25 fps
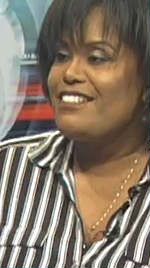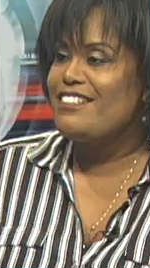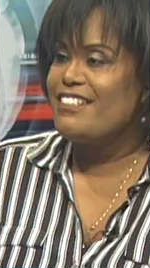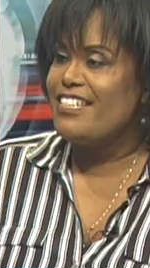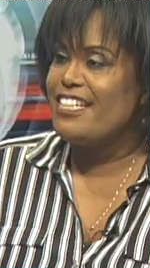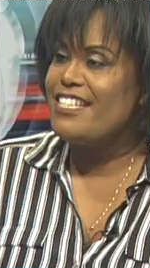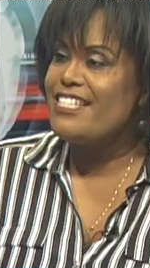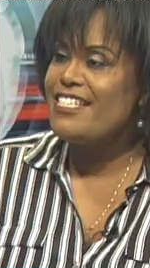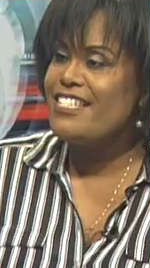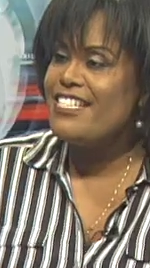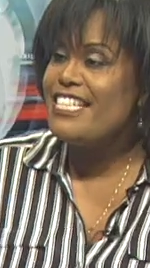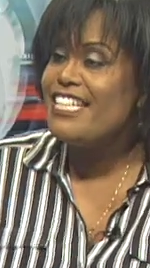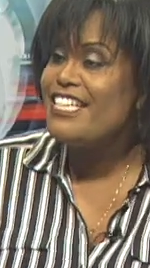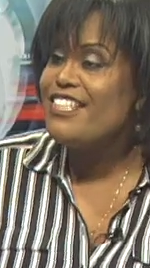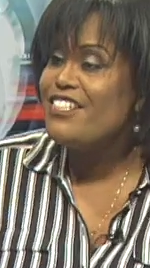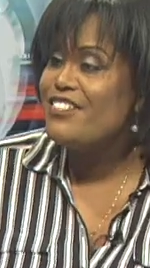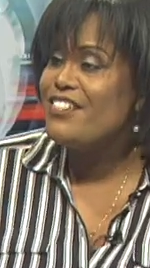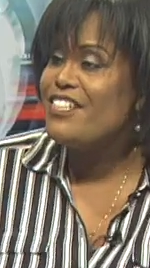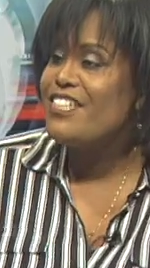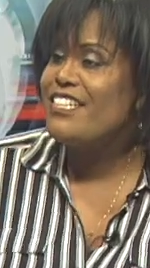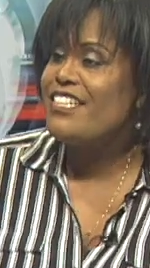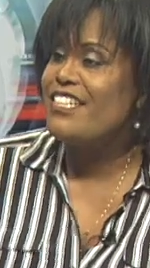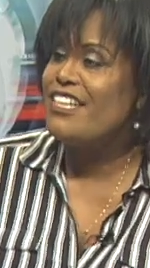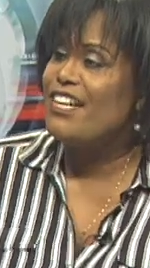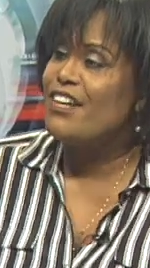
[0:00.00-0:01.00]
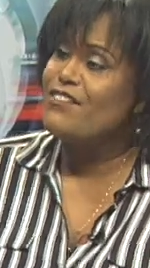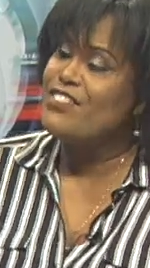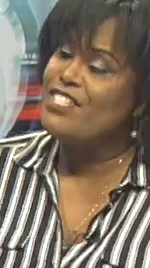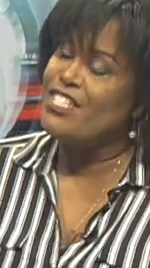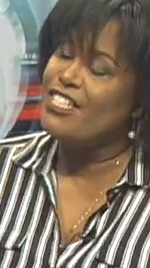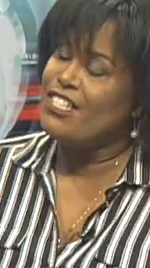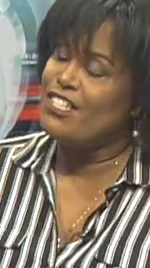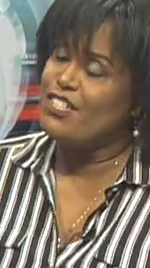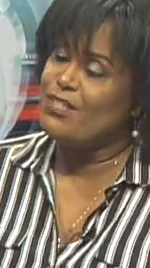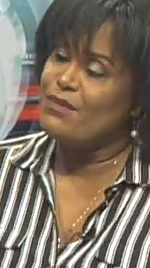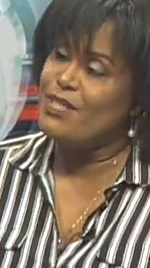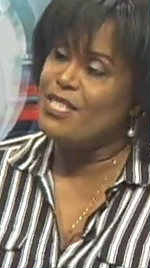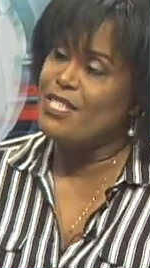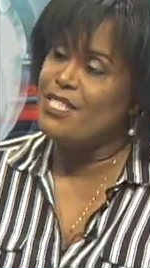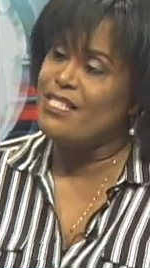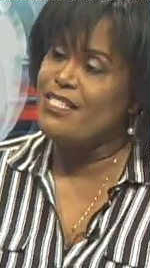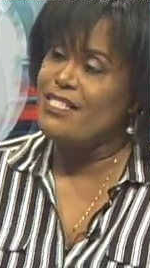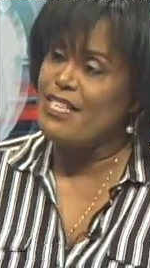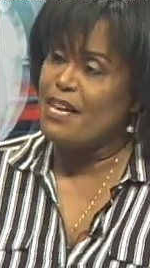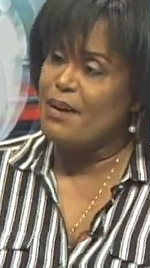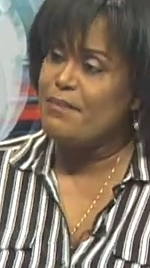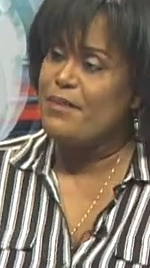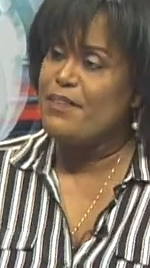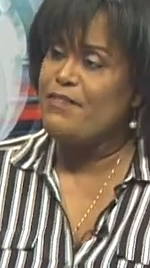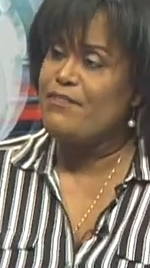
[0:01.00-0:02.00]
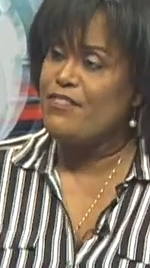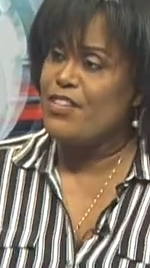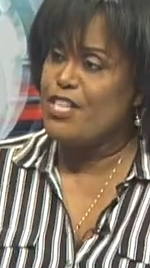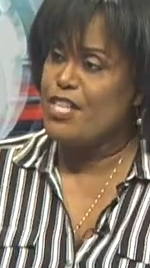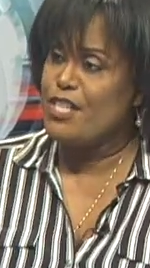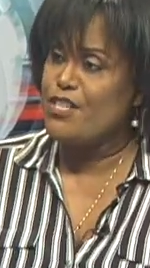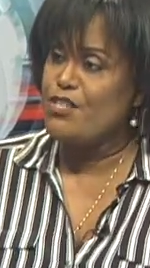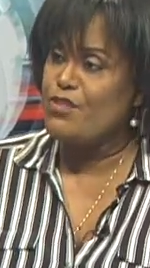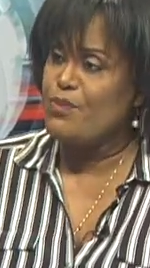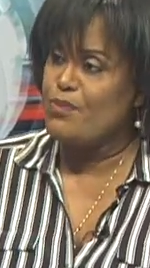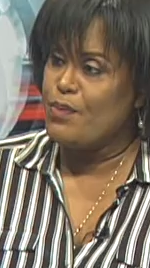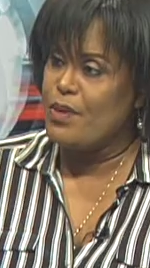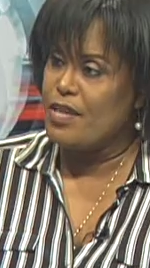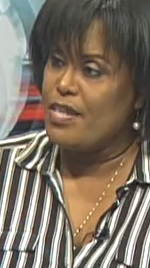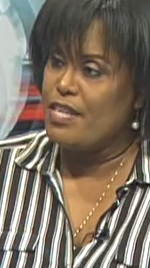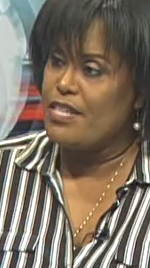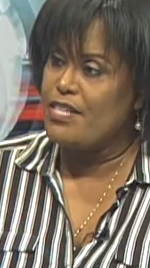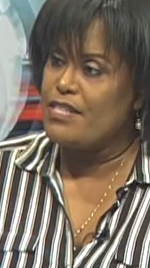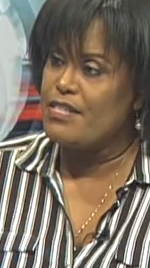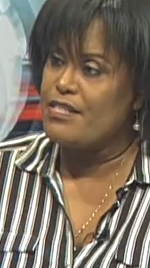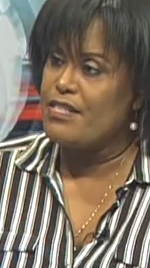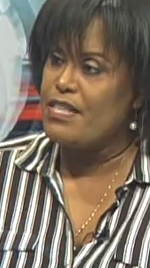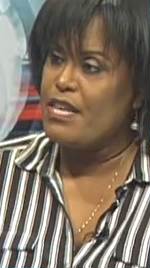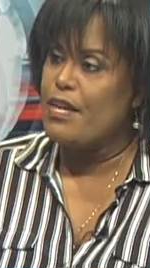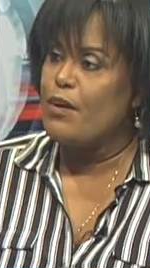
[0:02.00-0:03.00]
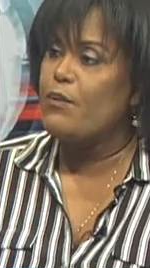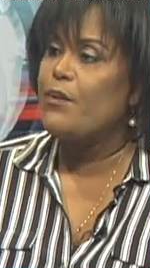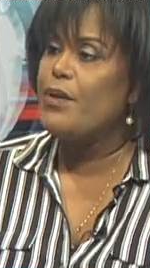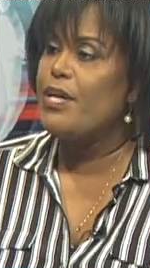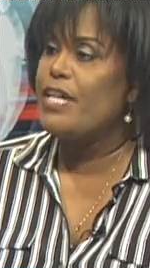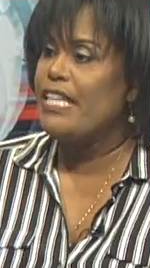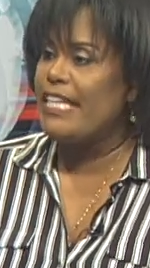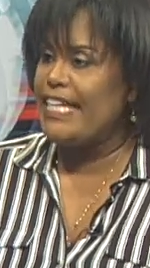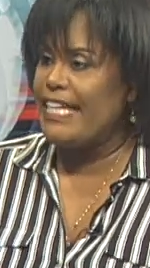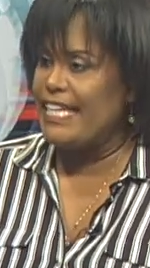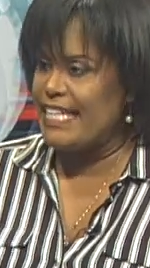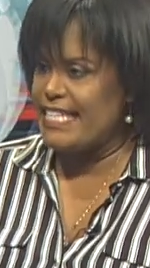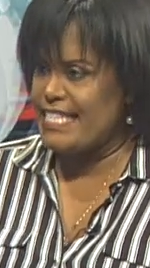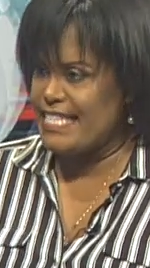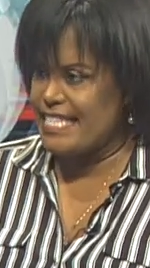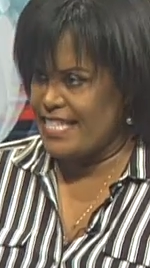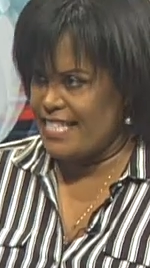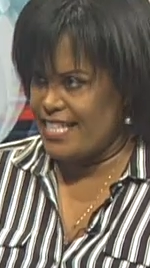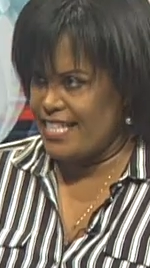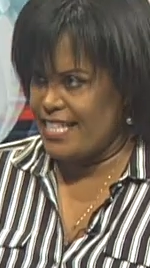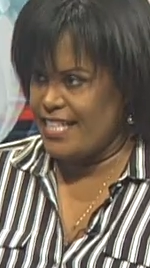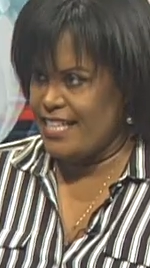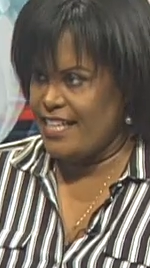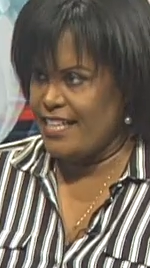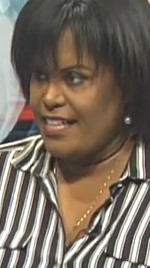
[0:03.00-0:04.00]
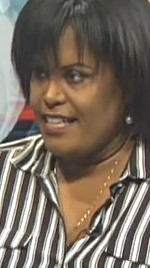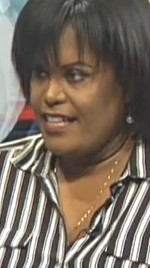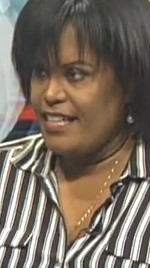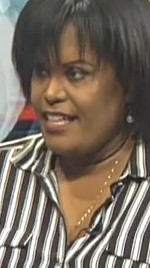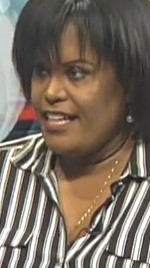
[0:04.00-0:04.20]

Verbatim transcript: continuing the conversation because December 1st was World AIDS Day.